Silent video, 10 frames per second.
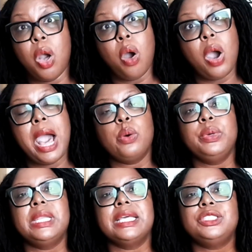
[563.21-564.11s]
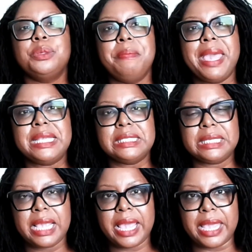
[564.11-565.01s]
or how we'd like to
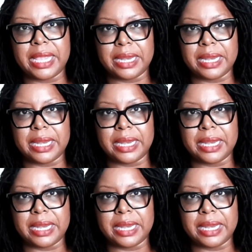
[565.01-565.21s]
maintain.